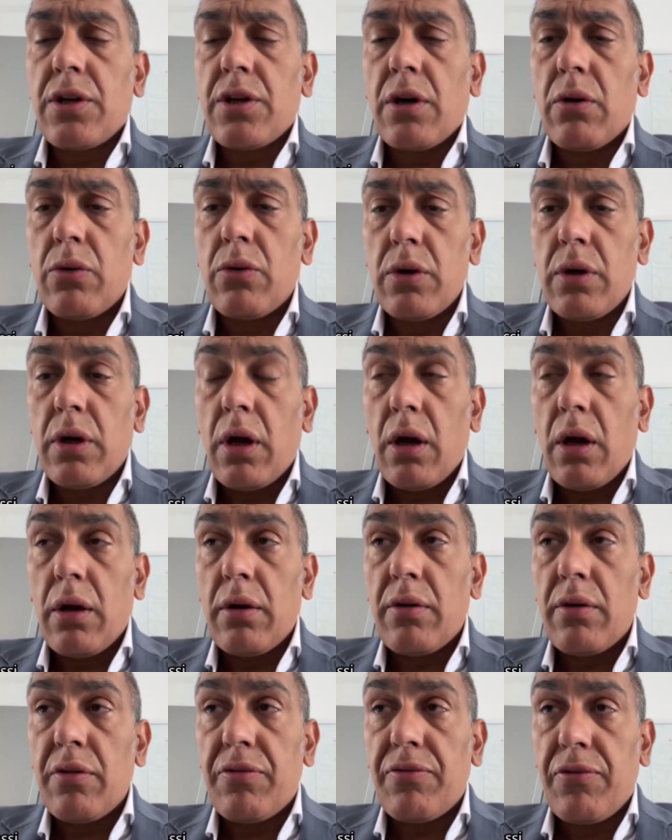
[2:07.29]

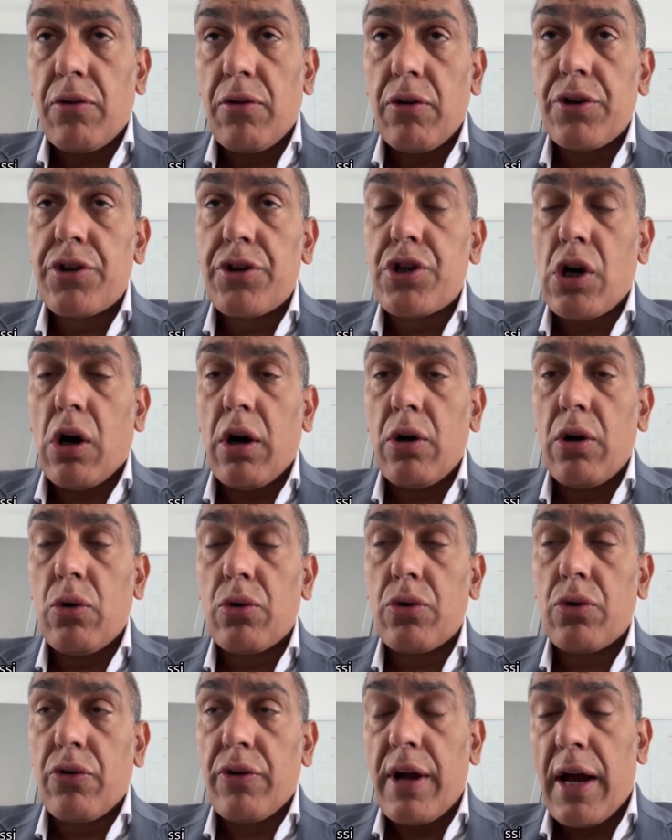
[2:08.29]
So for a
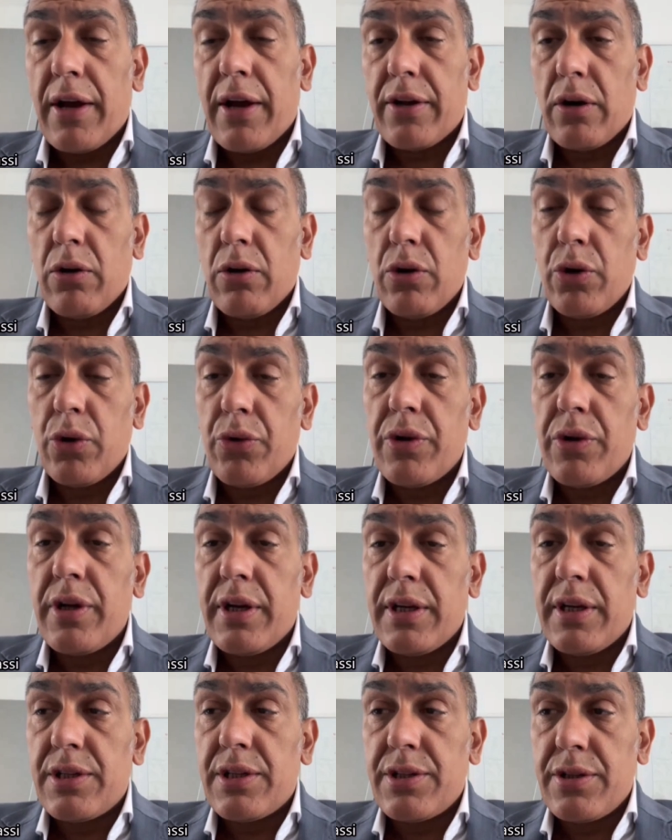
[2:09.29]
child or an adult who
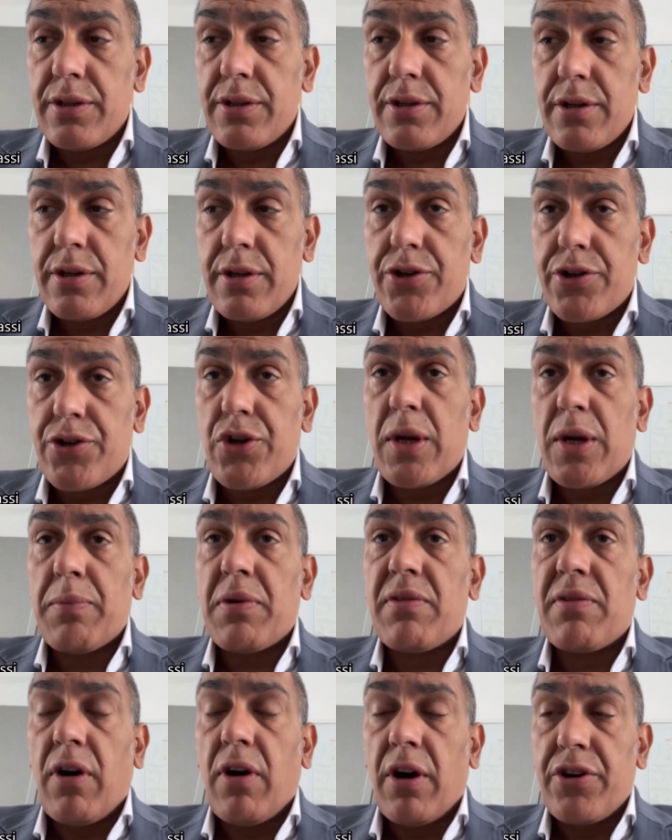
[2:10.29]
needs
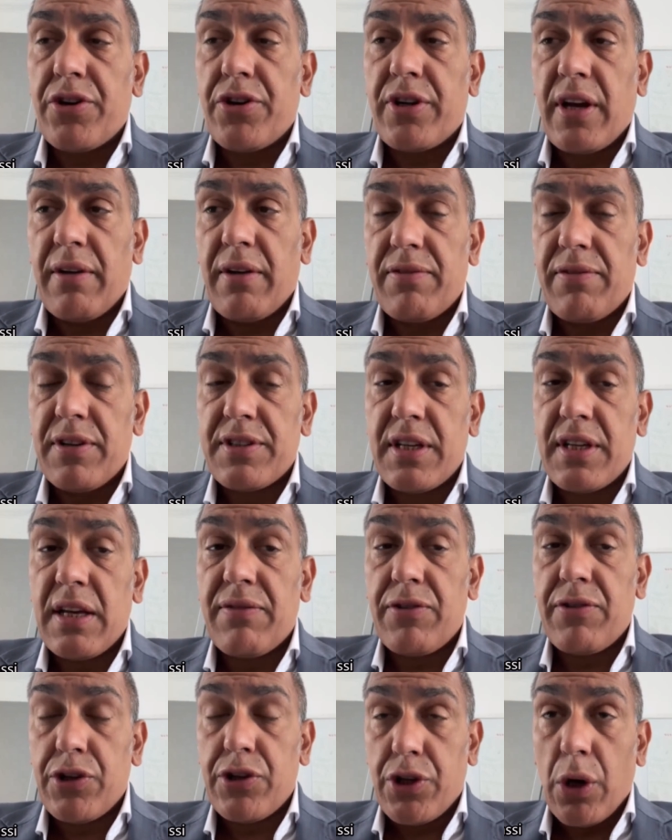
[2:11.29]
treatment of hydrocephalus,
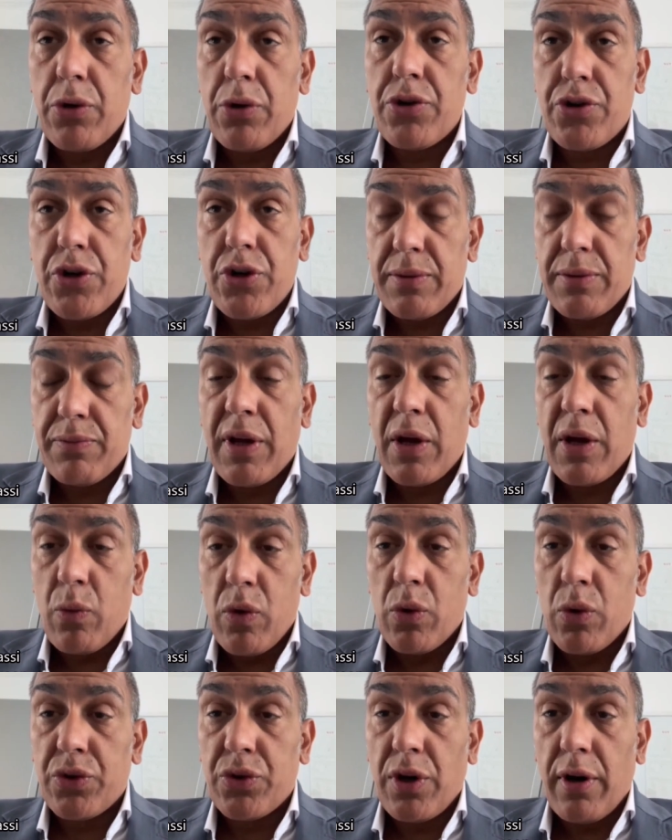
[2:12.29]
if you don't treat them, they
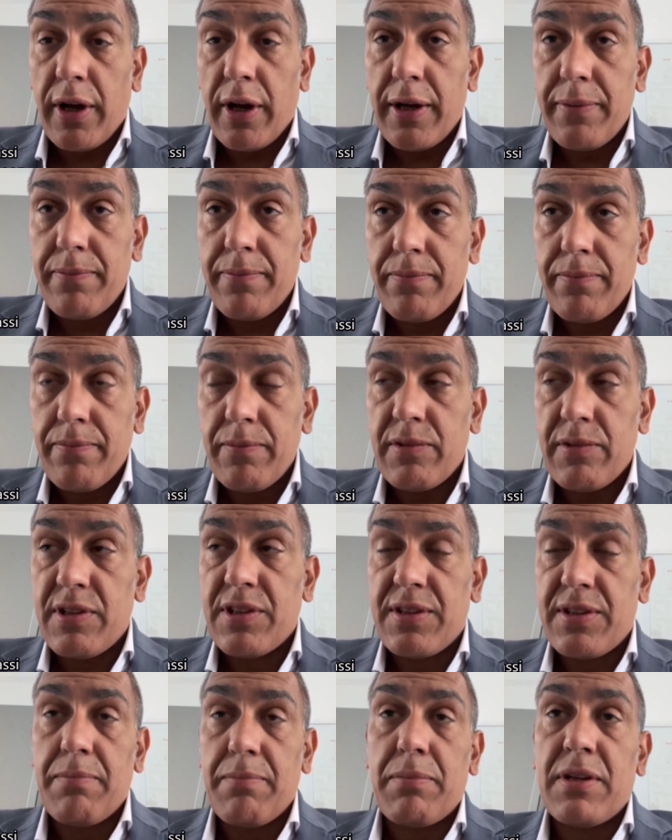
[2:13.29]
will die.
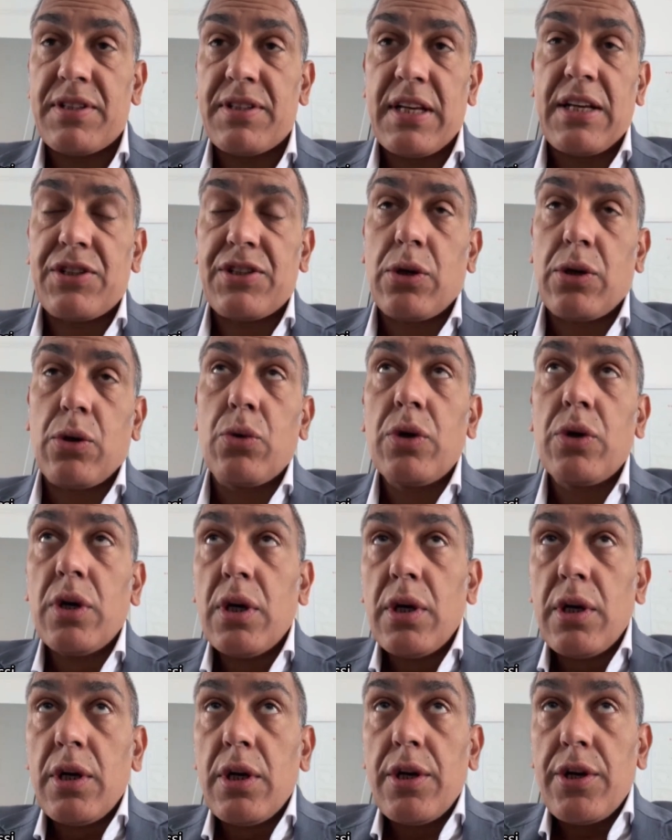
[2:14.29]
It's as simple as that. So
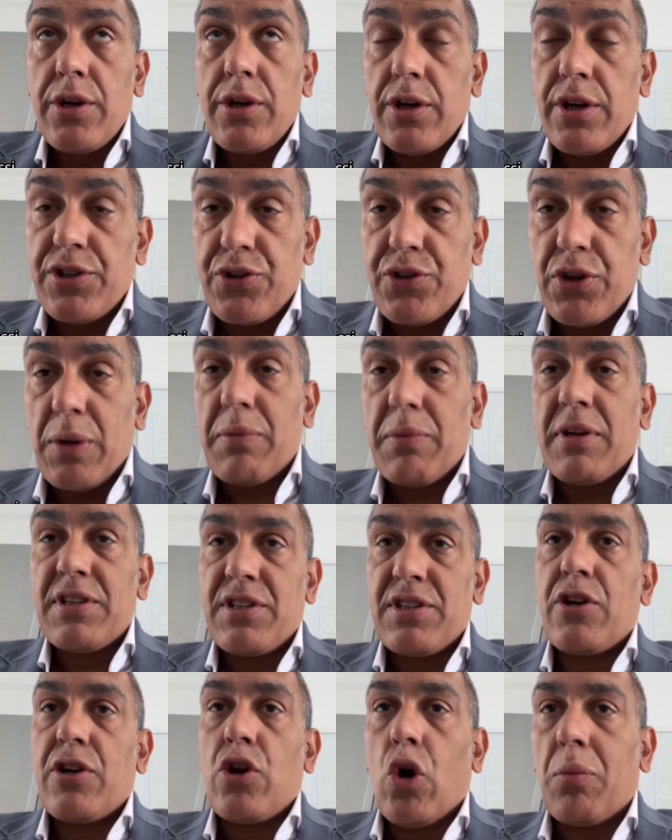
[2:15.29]
treatment
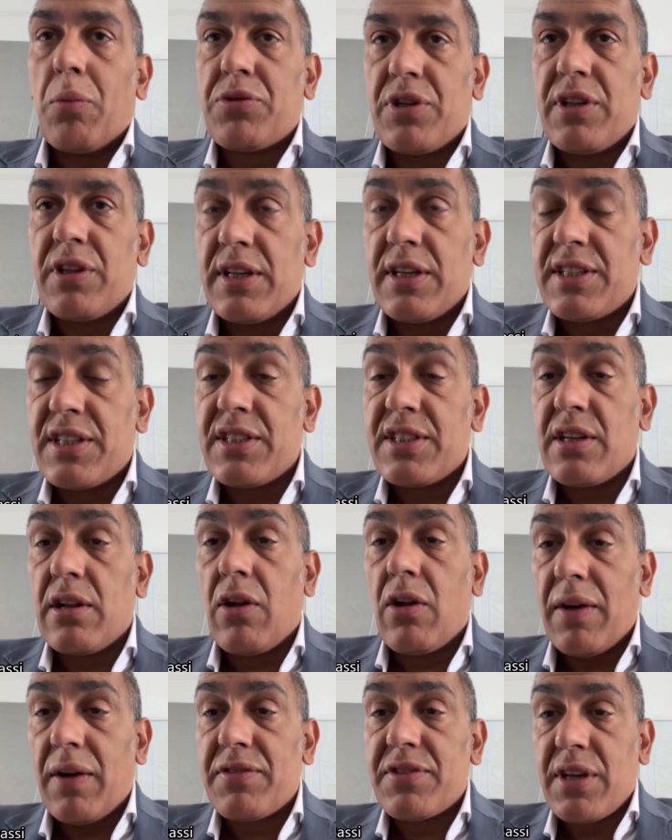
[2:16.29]
isn't an option. This is
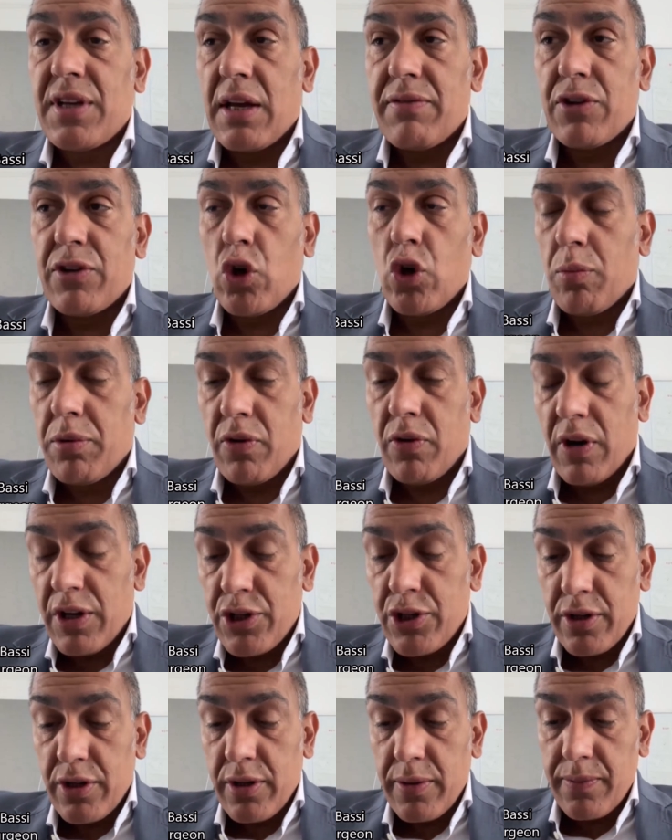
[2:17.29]
a life-saving
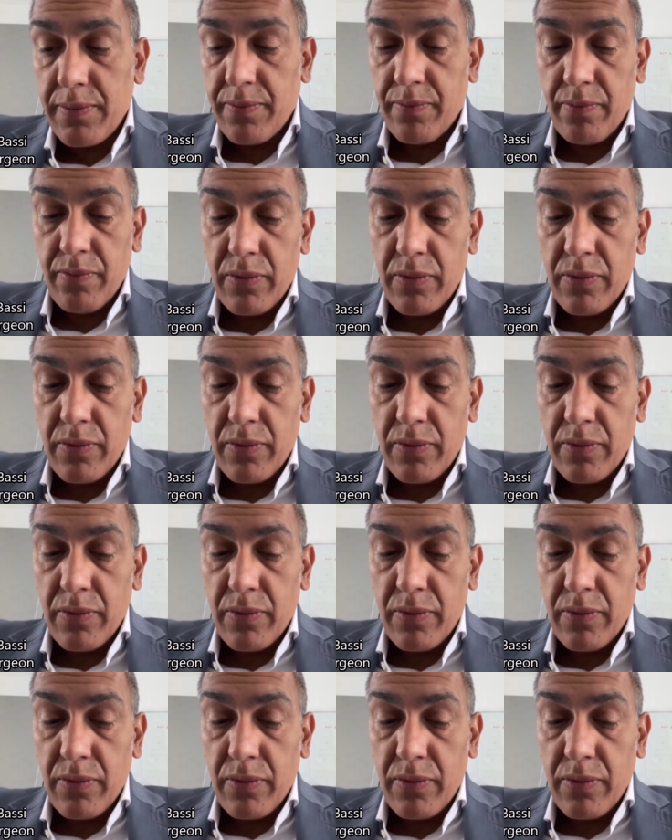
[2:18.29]
operation.